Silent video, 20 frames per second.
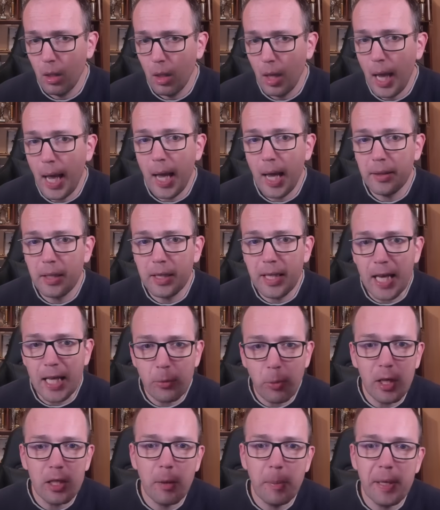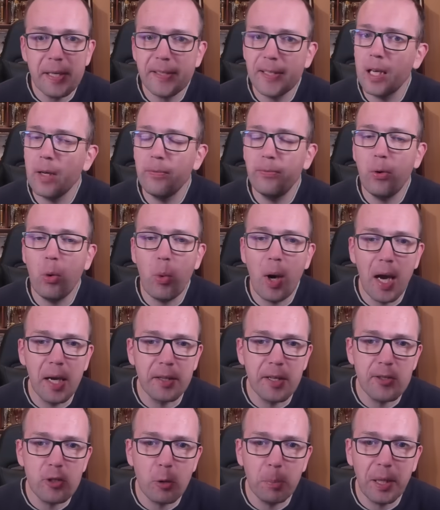And that's why the best setup for white
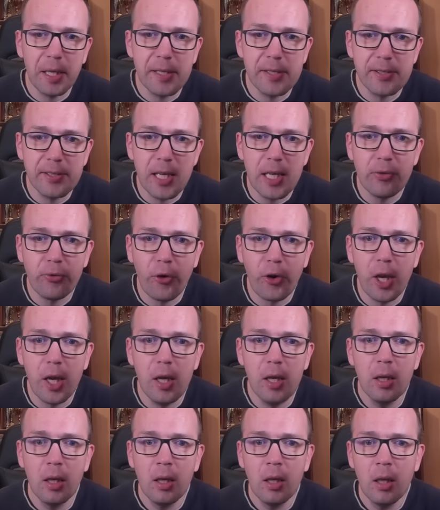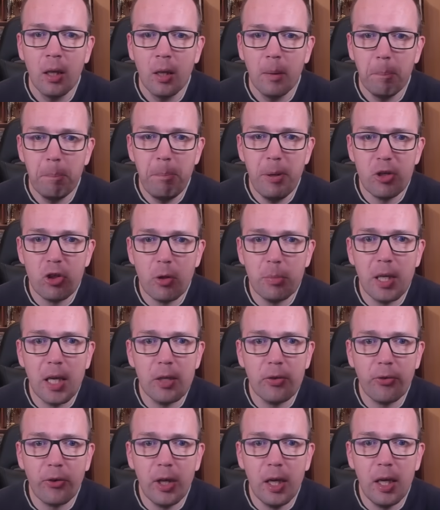is to play c3, bishop
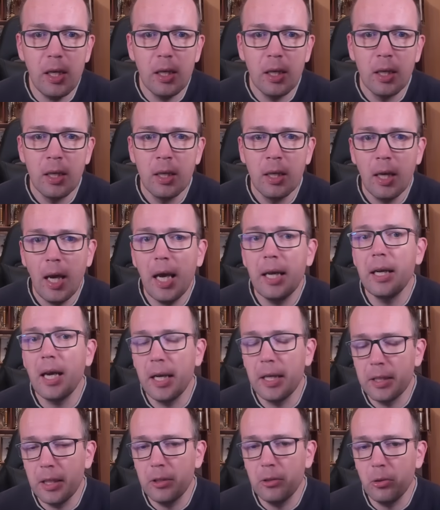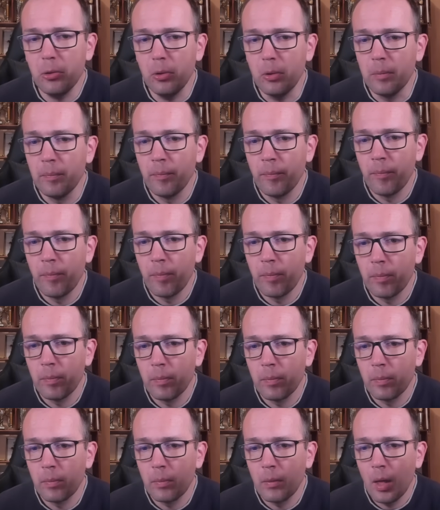d3, and knight e2.
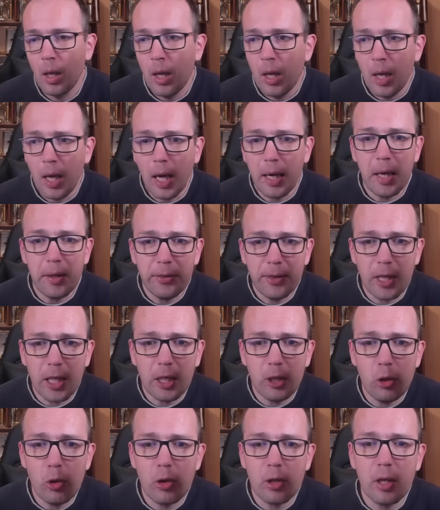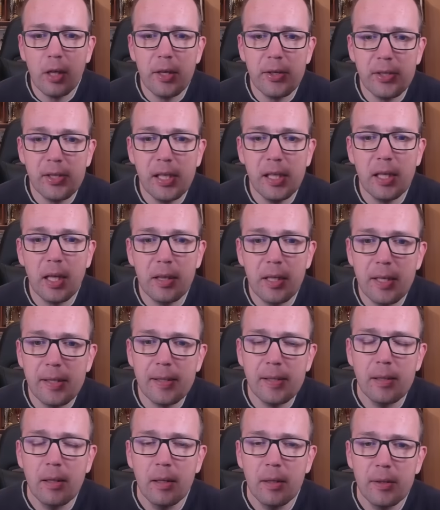And I think you're going to see that
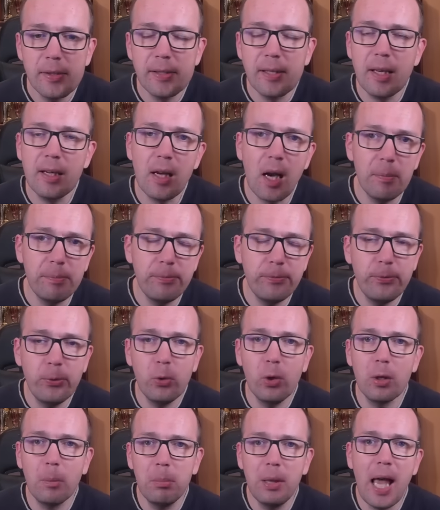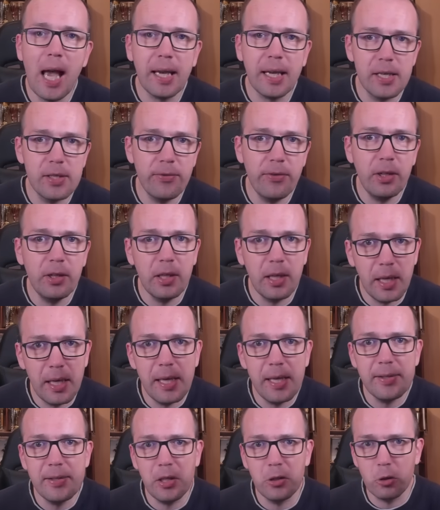this setup for black is very
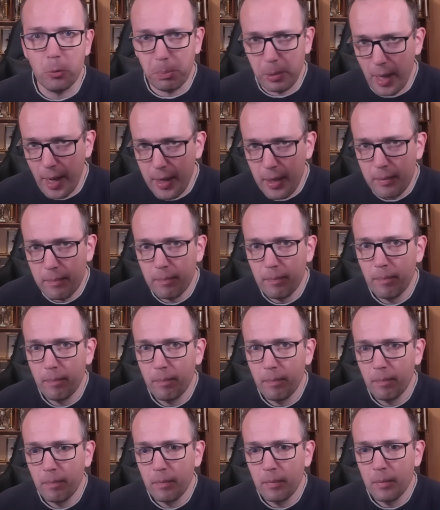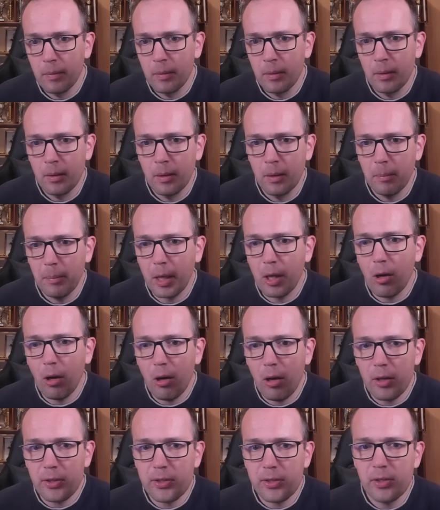easy to play,
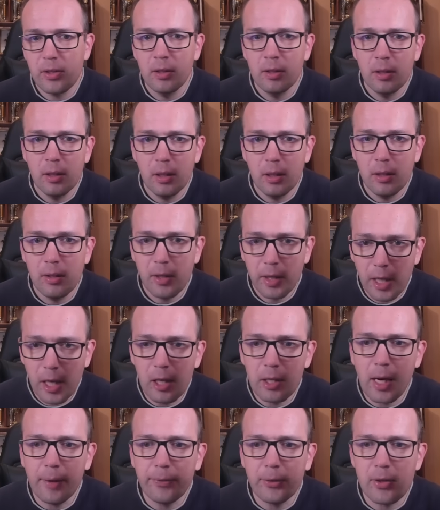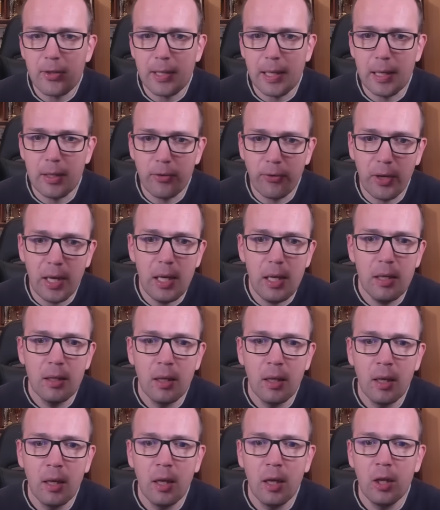because here after c3,
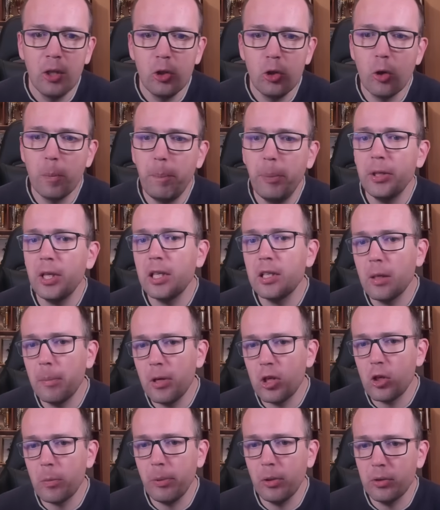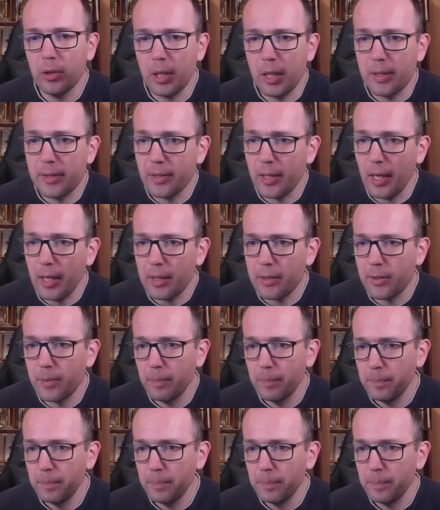you're putting the bishop on d6.